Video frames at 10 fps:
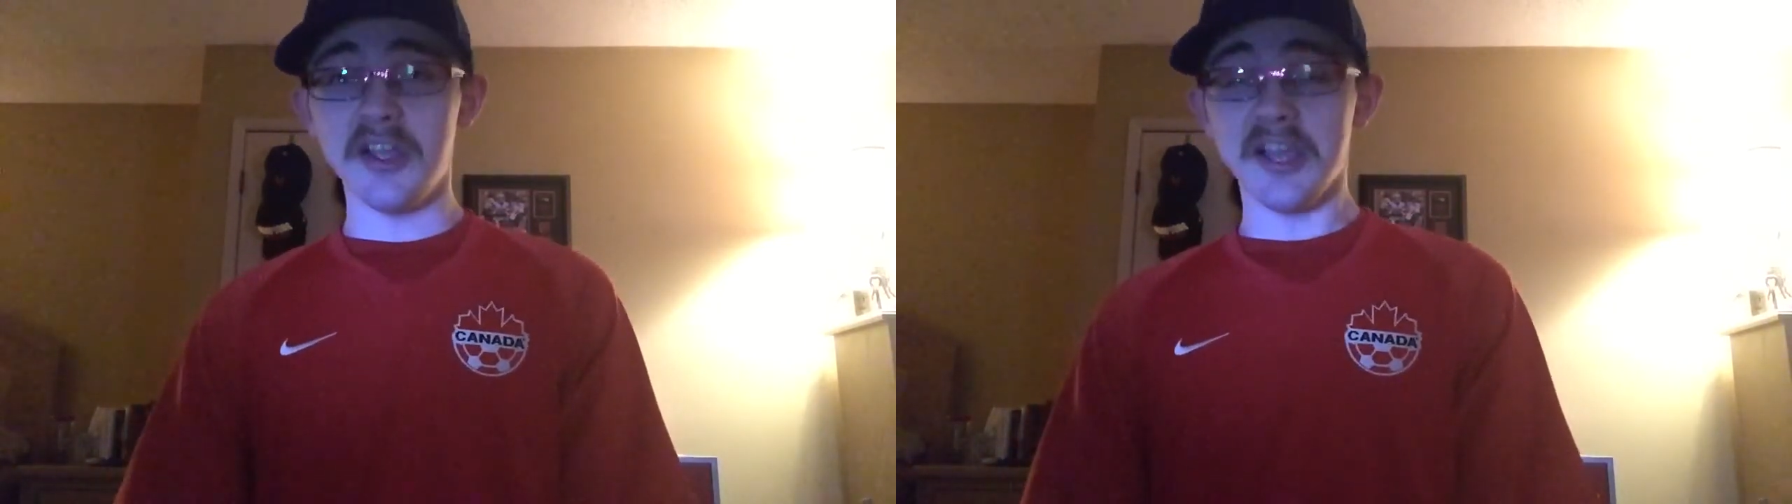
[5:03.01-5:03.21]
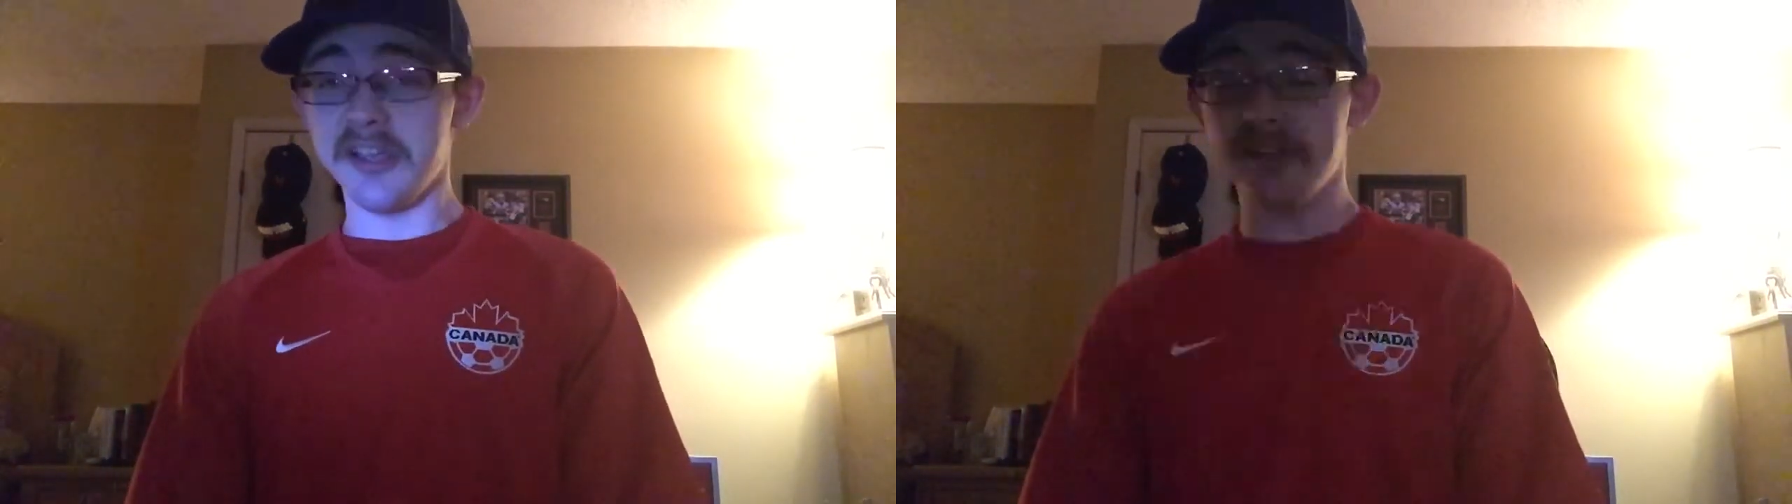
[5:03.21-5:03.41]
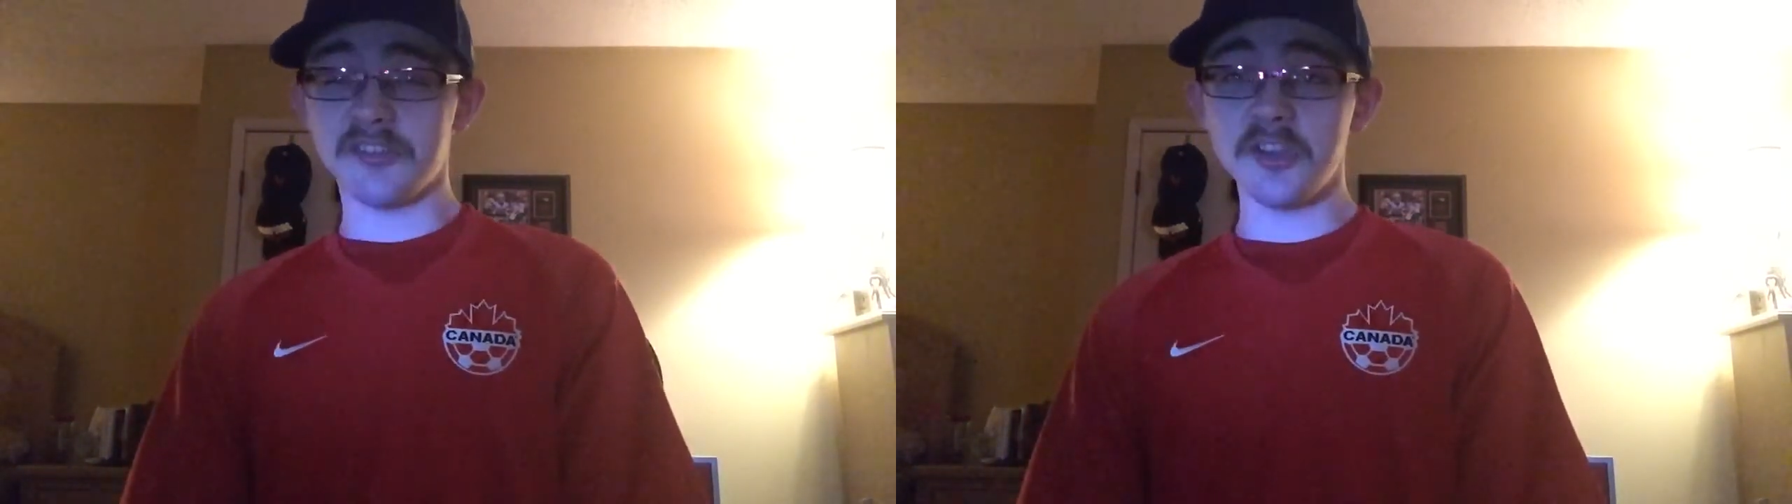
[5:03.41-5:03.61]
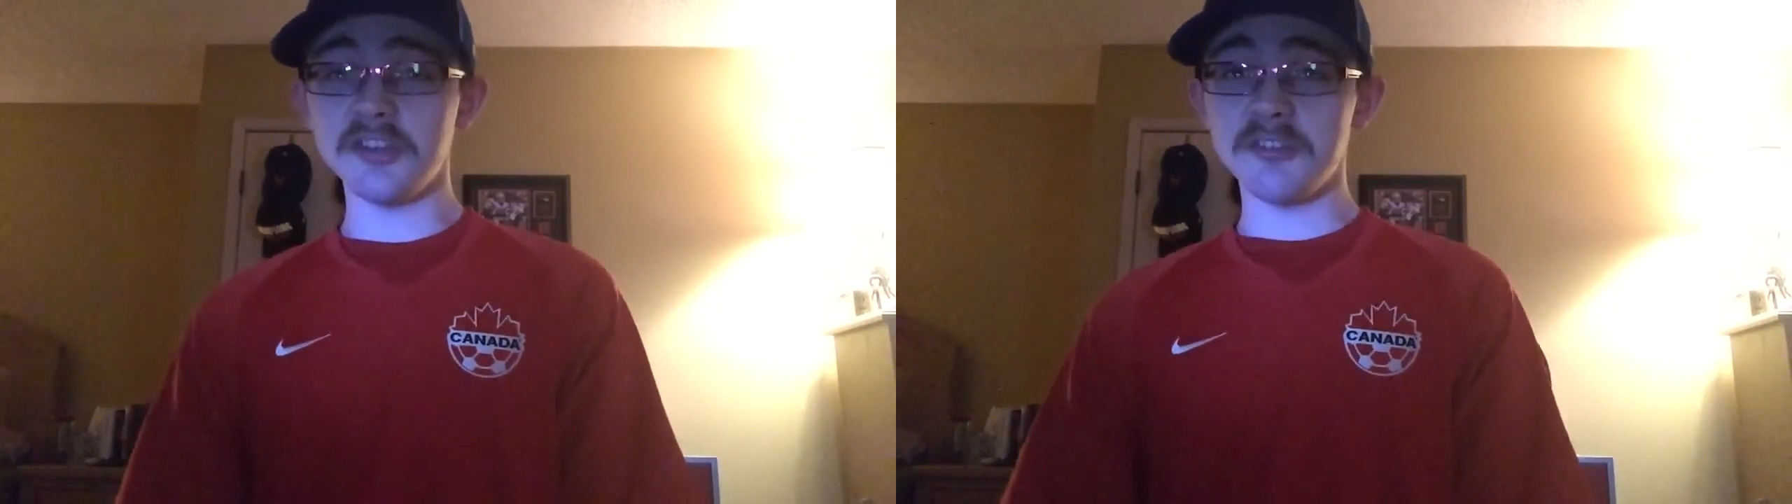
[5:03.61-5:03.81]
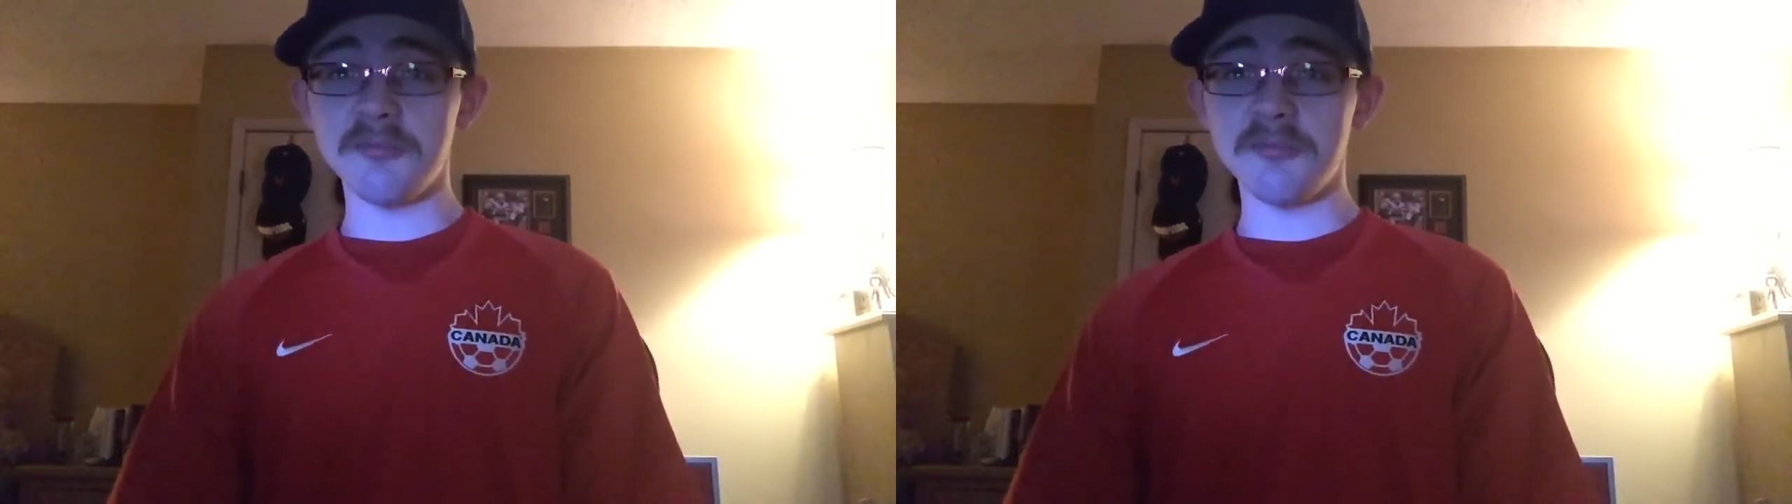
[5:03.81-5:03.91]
is good